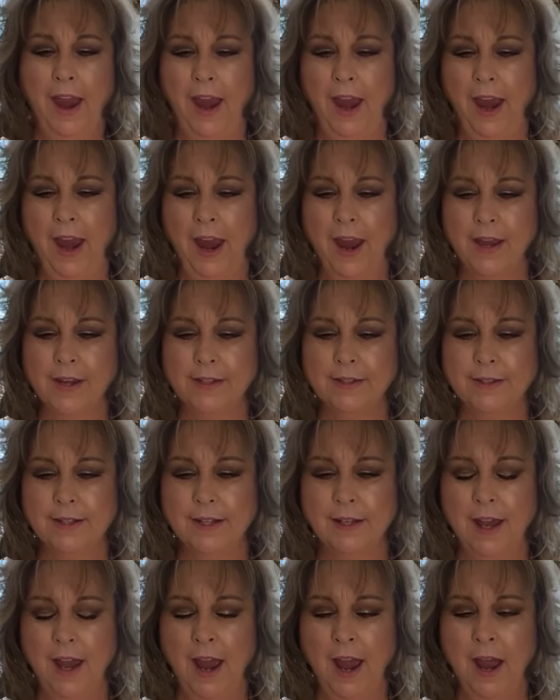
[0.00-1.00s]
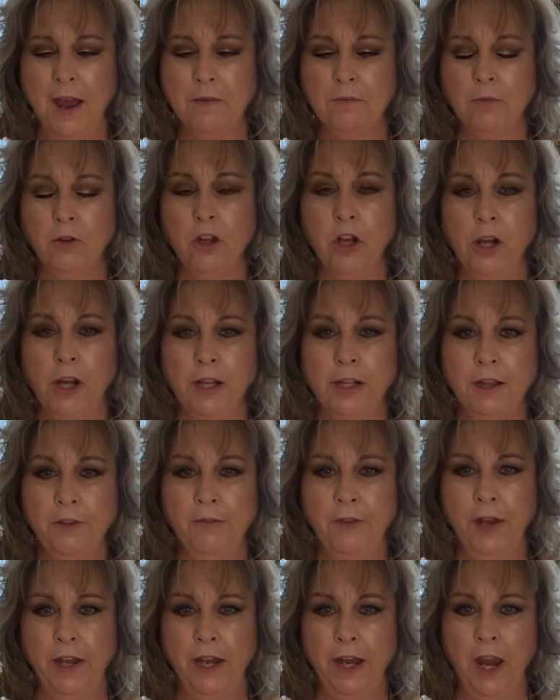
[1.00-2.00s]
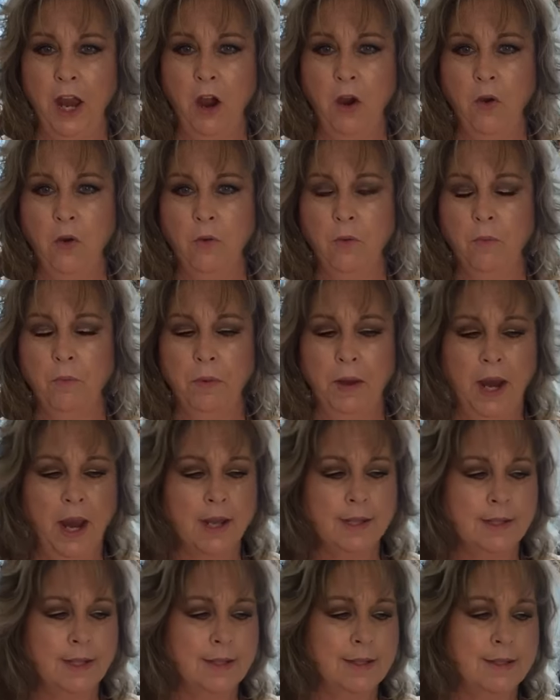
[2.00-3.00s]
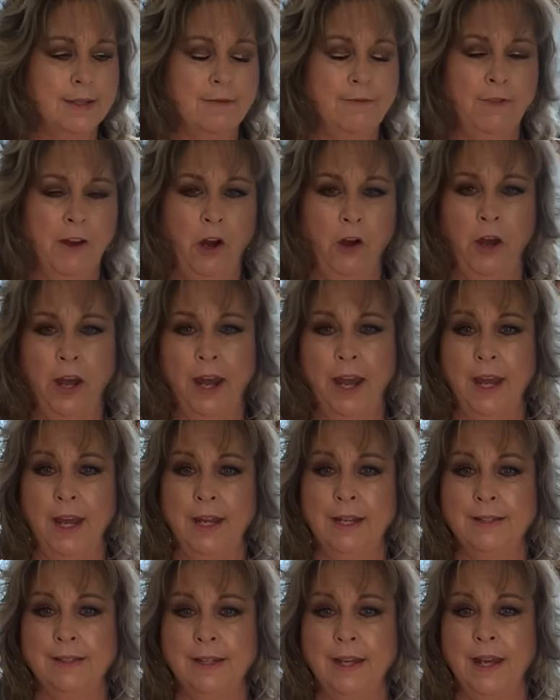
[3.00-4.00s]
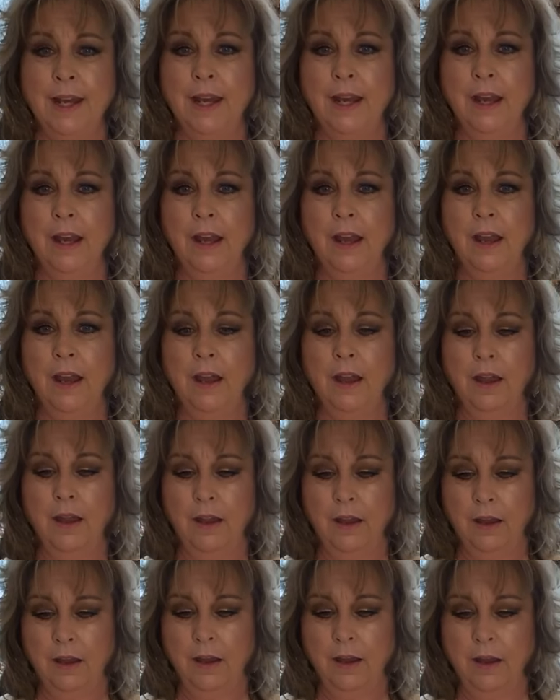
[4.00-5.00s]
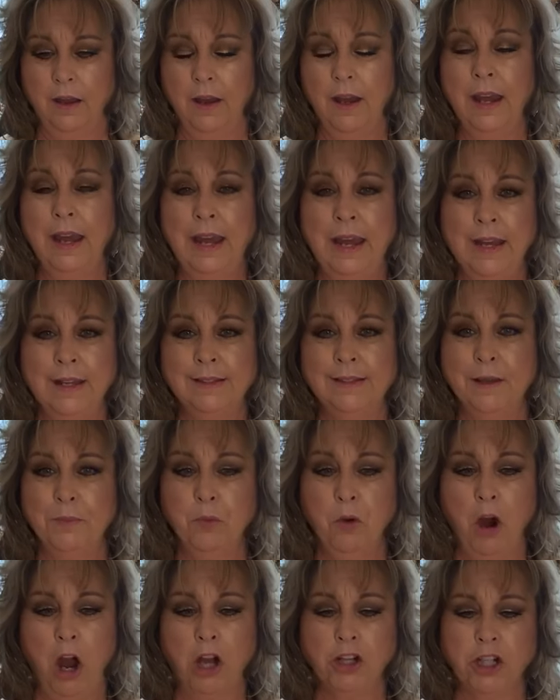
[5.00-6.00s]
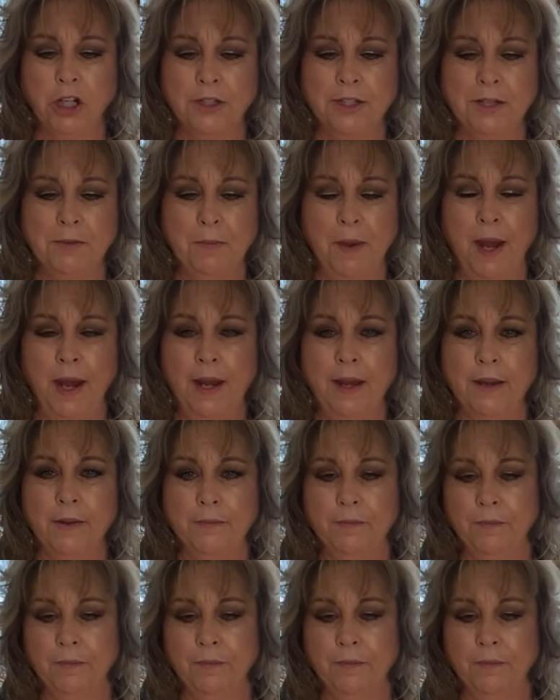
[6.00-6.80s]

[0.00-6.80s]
and look at the video because this is a very easy easy project to make.